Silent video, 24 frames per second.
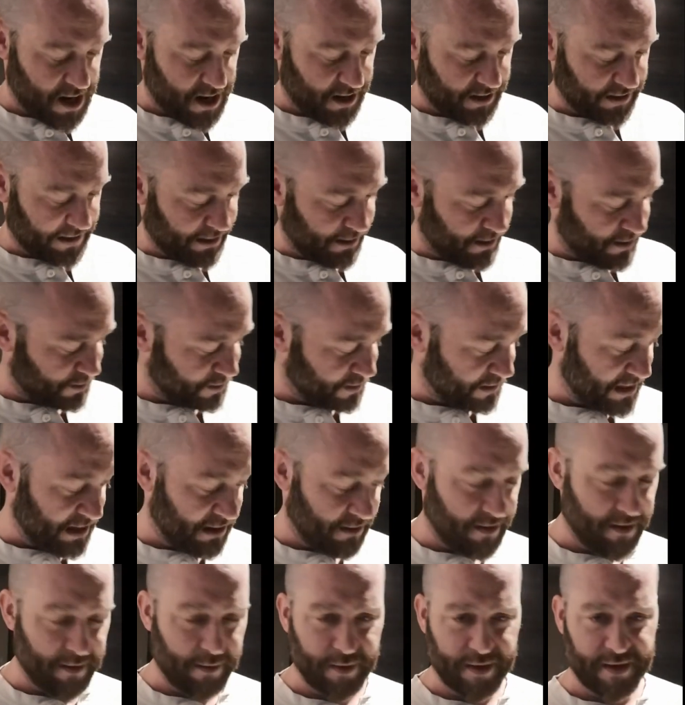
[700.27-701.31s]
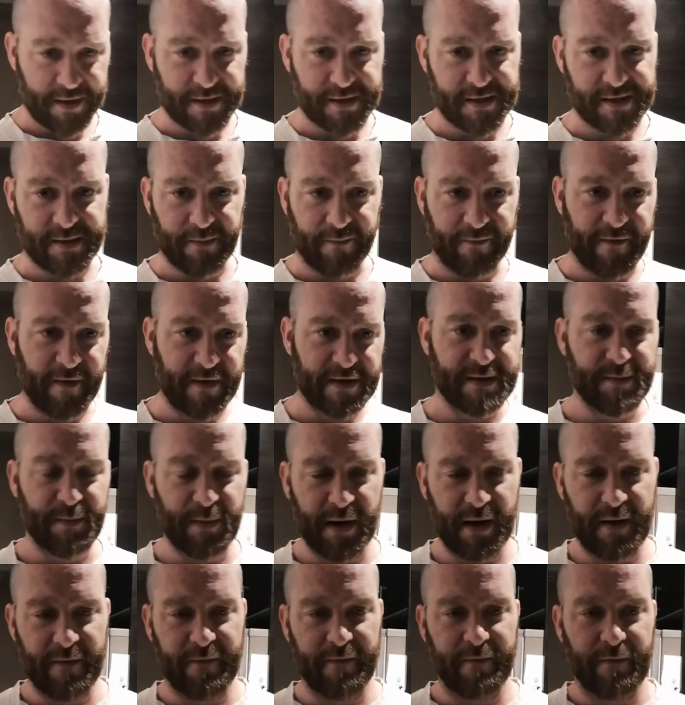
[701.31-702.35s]
Hilario Scenario is some friends of
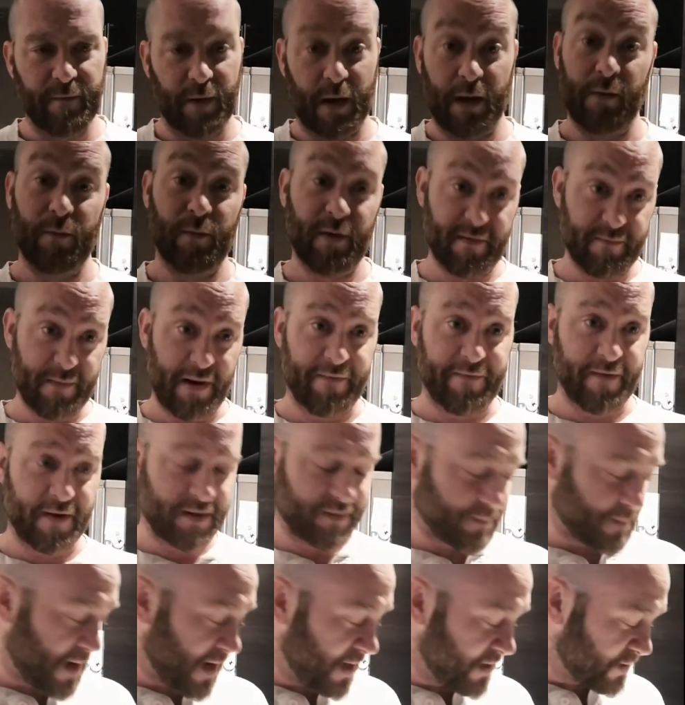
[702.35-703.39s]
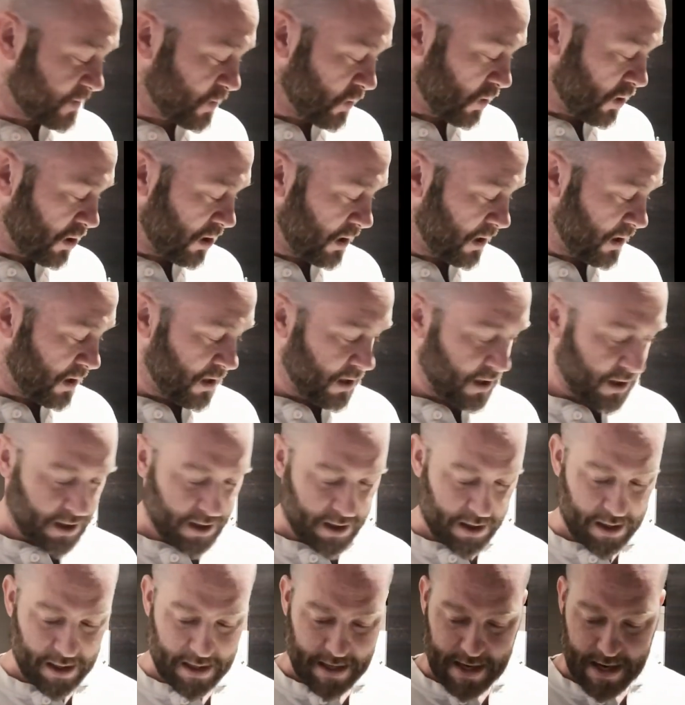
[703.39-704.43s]
mine, well, one of my friends from high school,
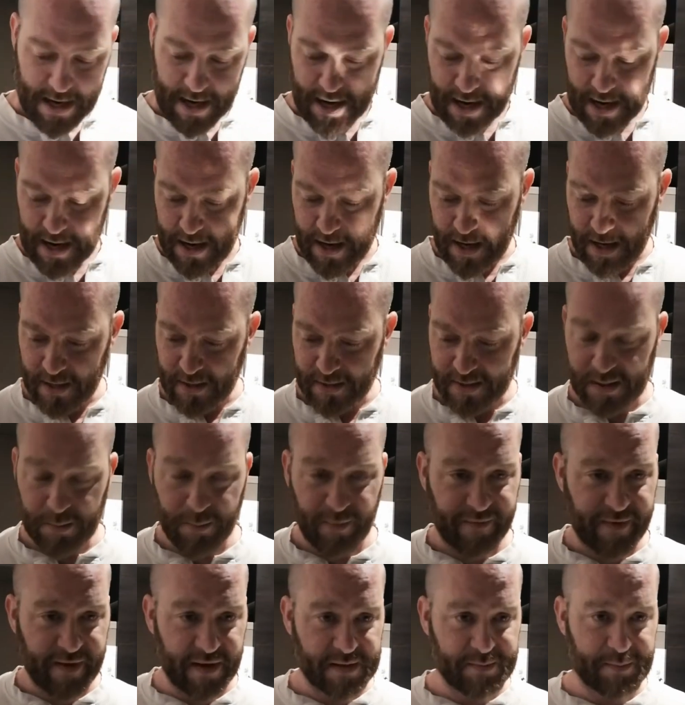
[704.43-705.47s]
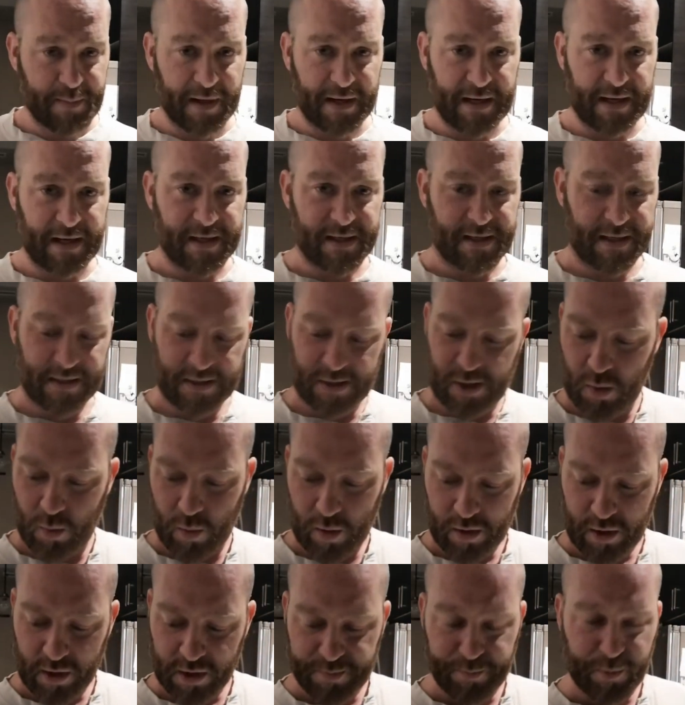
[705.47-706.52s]
and some of his buddies, his
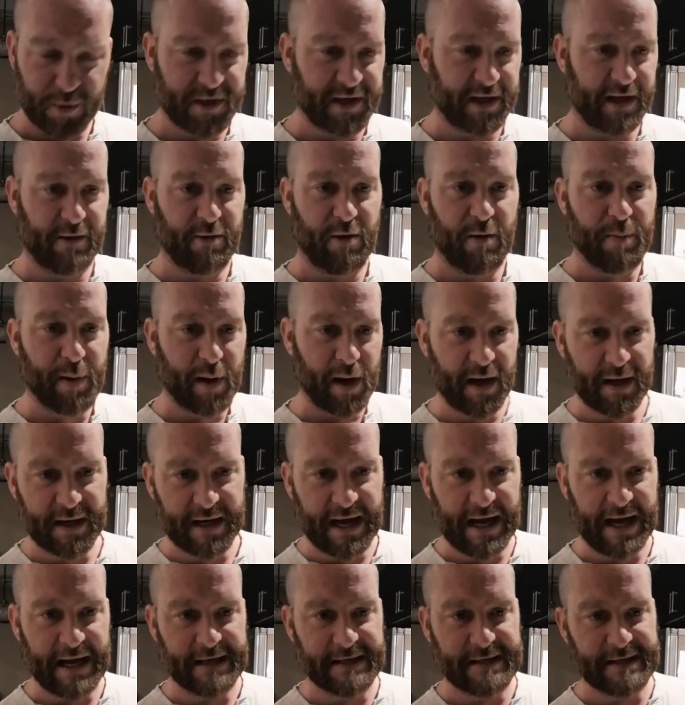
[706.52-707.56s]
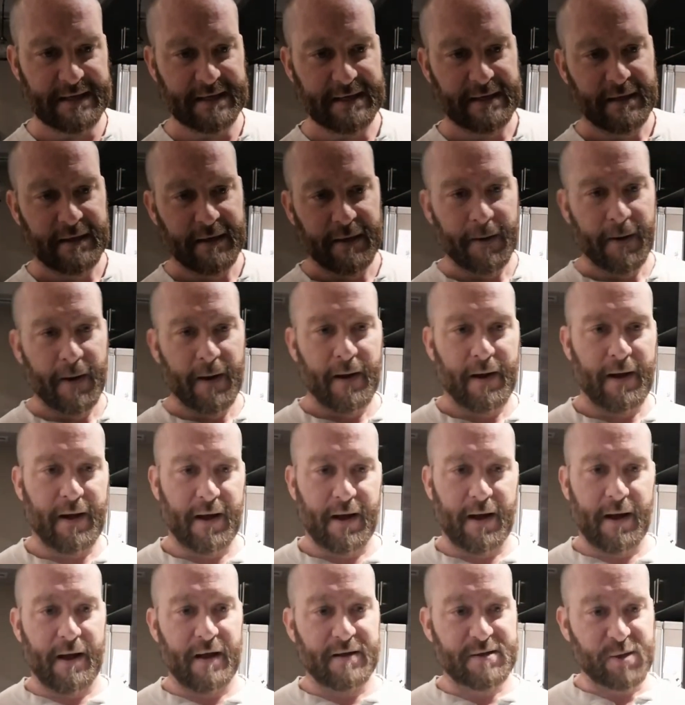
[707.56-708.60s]
co-workers, put together a podcast.
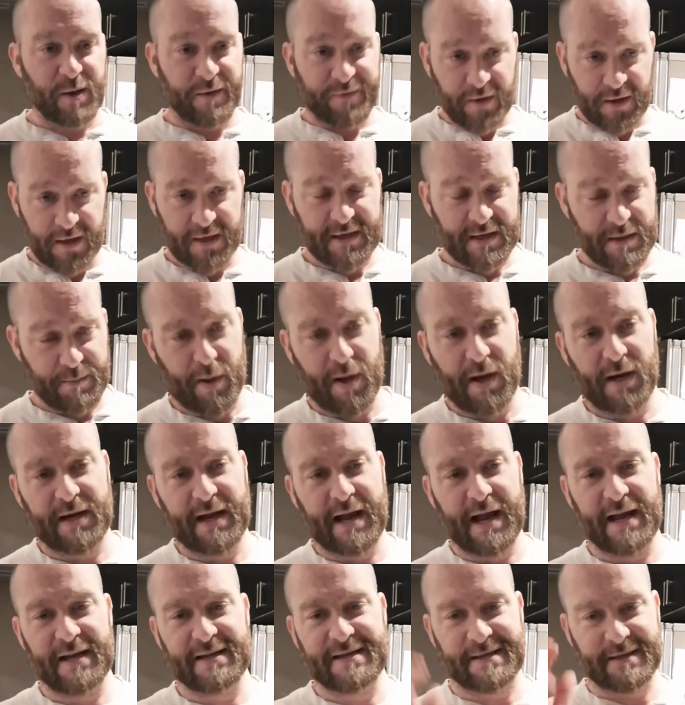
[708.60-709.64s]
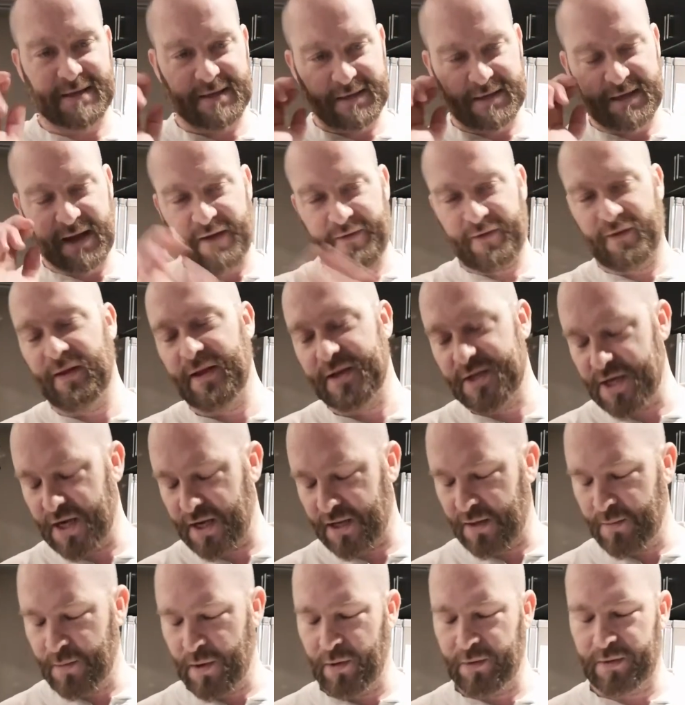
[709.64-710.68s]
So if you listen to podcasts, definitely
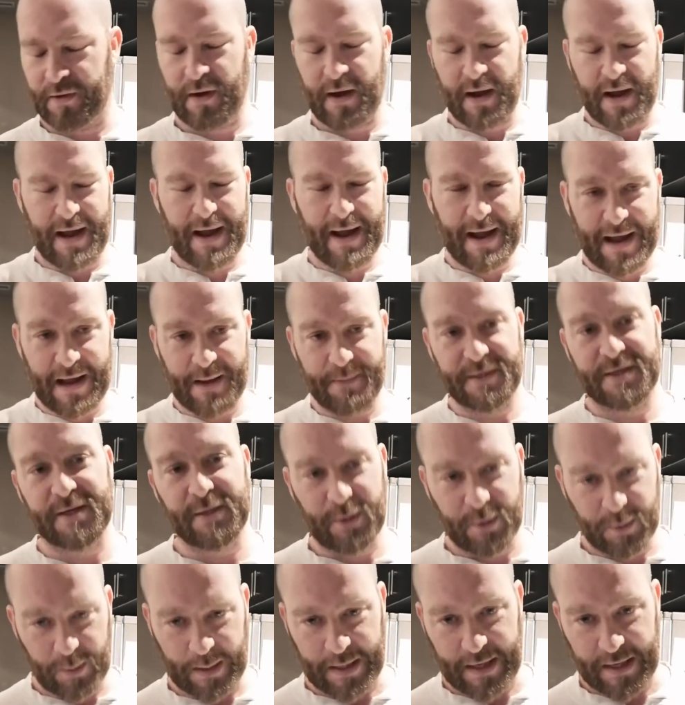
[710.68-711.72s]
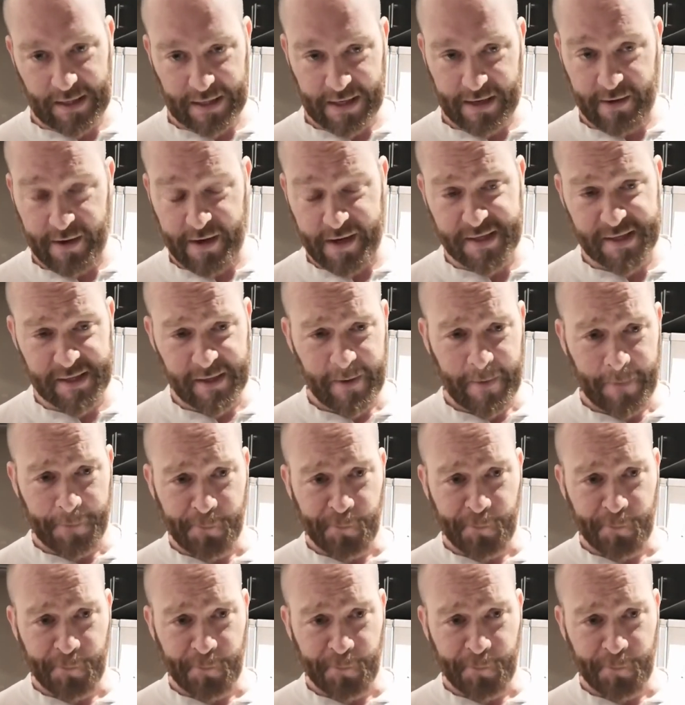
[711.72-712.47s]
check them out. They're absolutely hilarious.